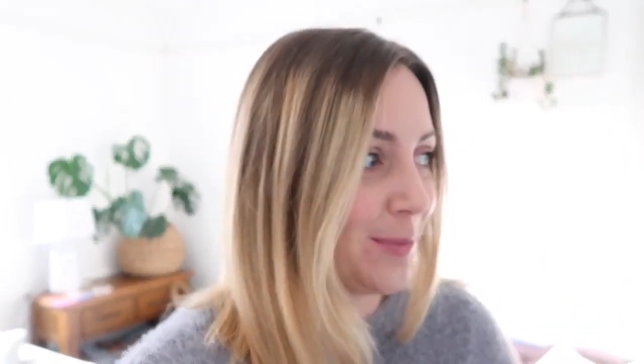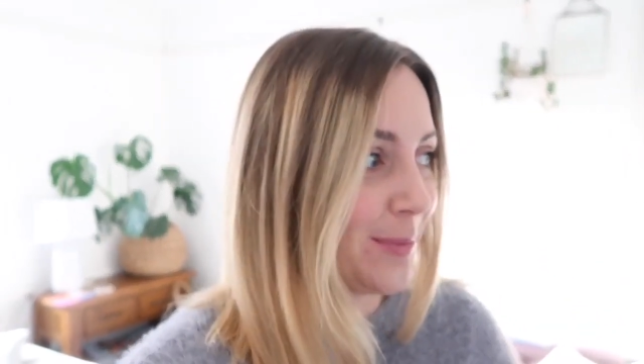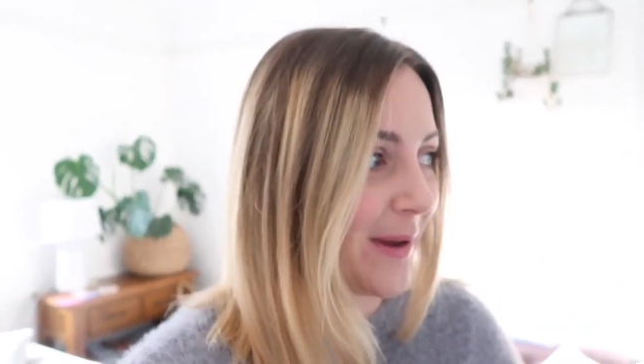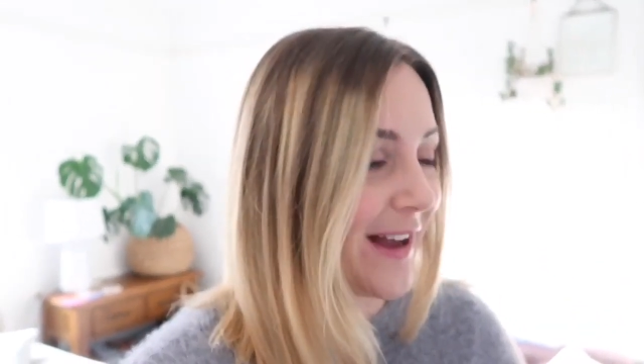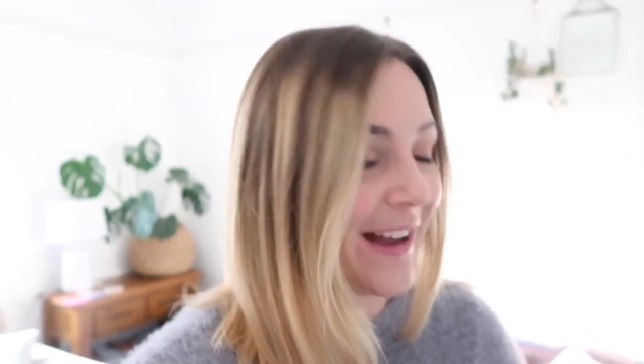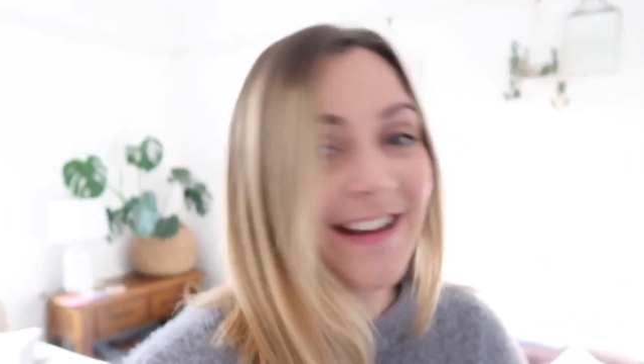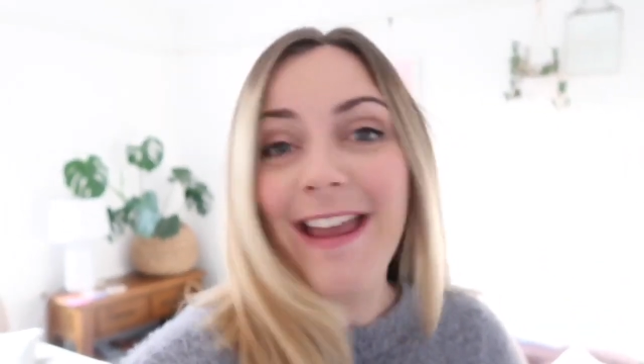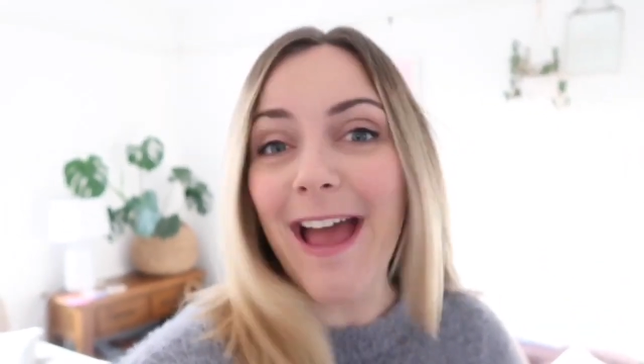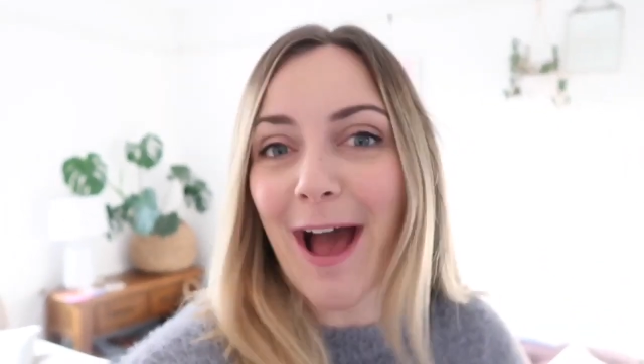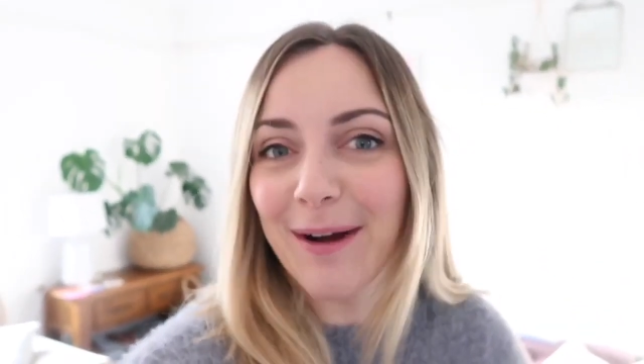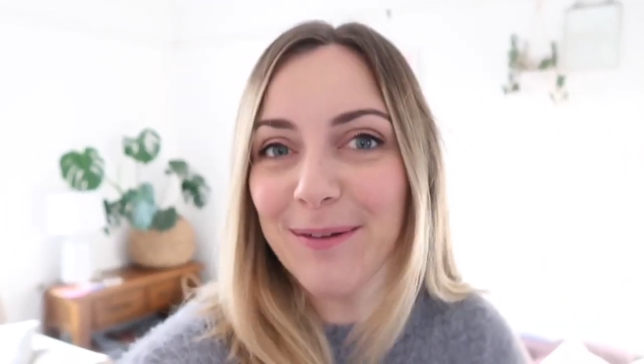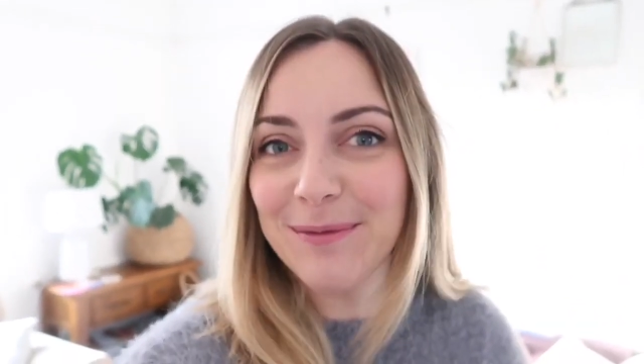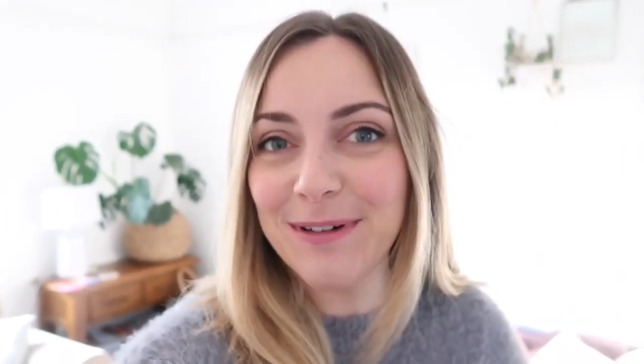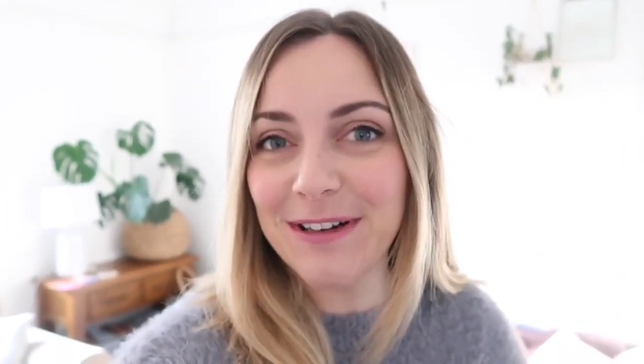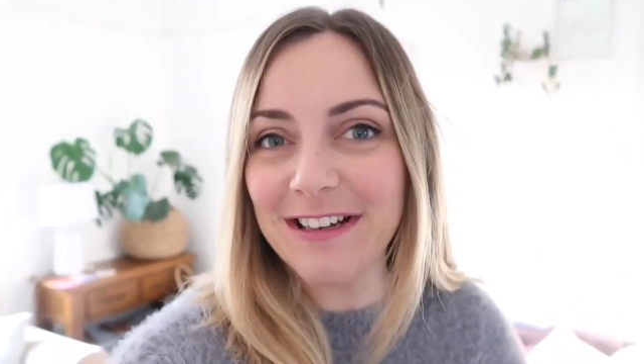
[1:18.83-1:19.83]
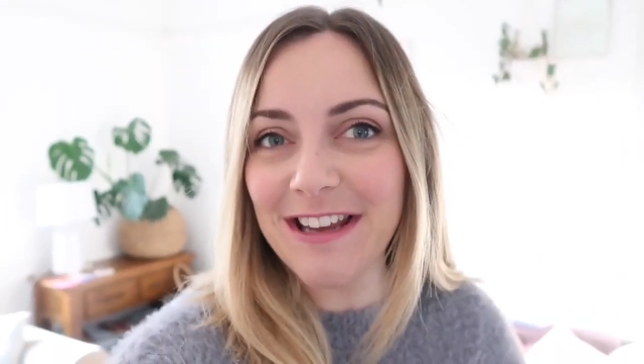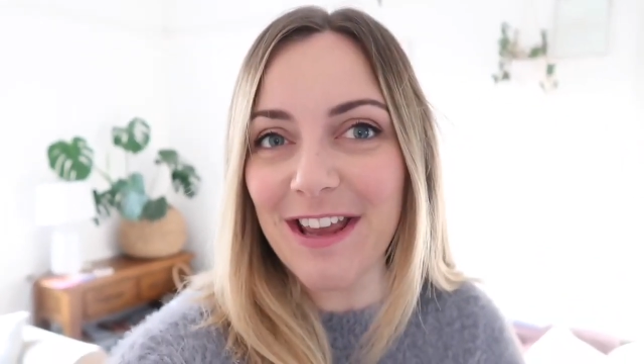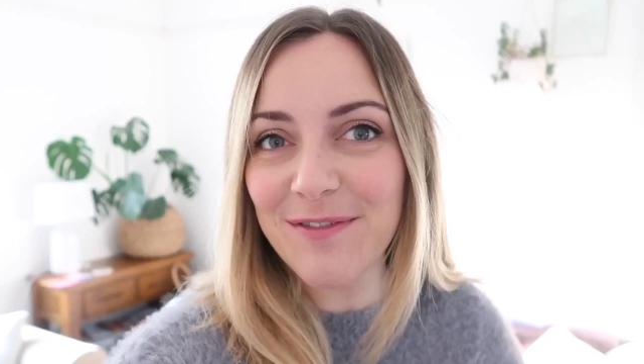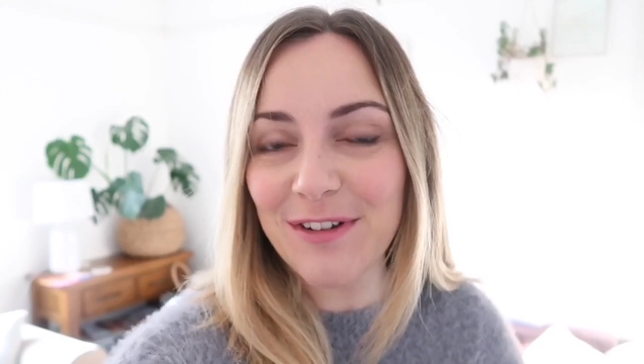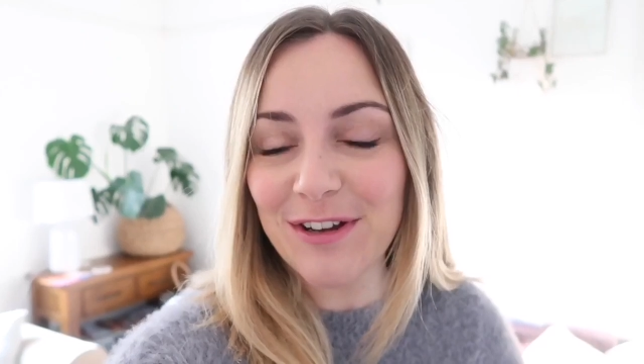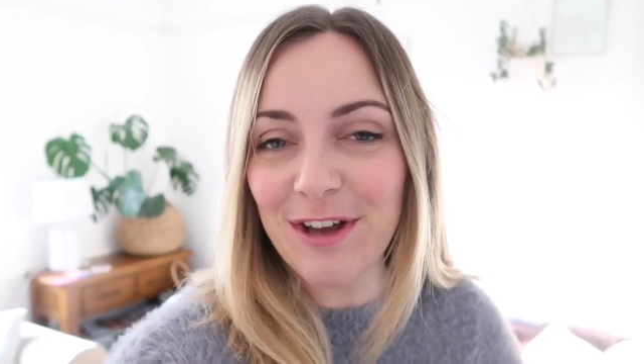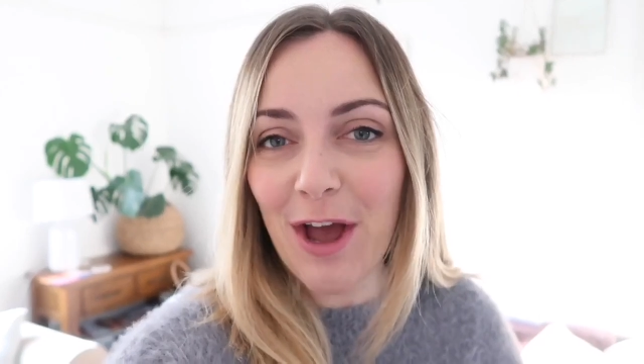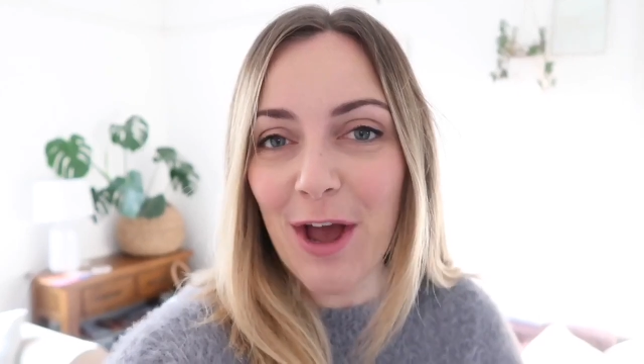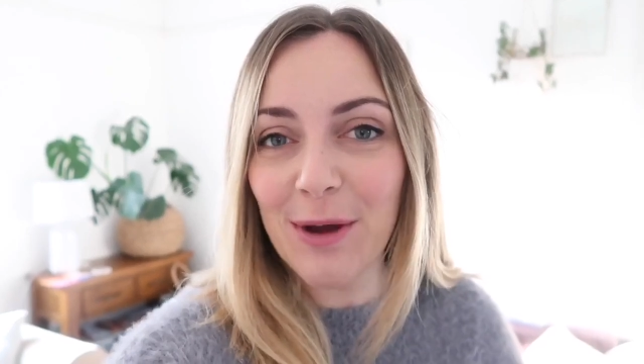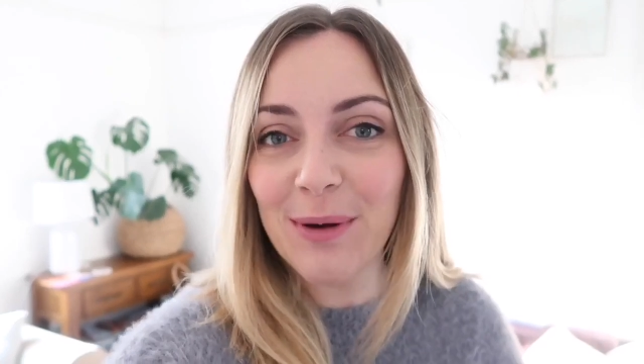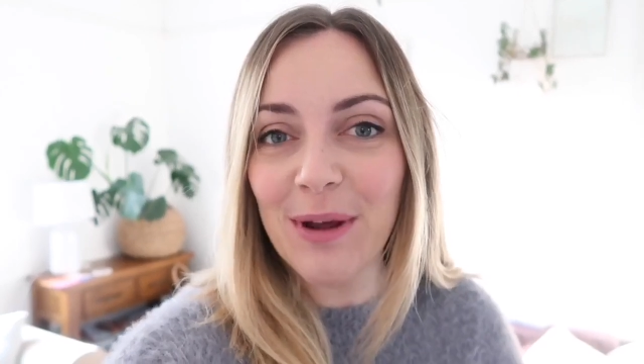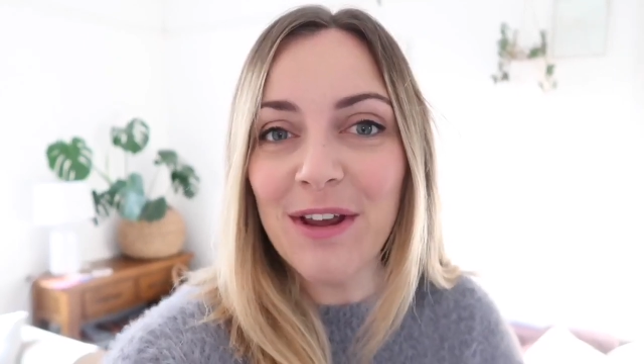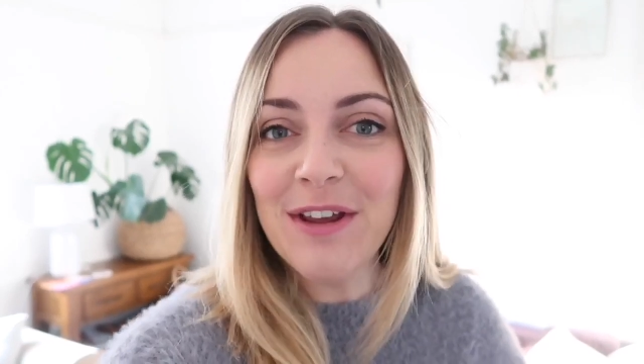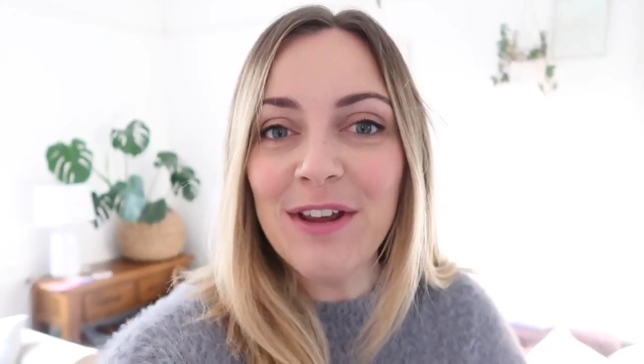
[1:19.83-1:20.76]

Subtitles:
but yeah, gonna give it a go.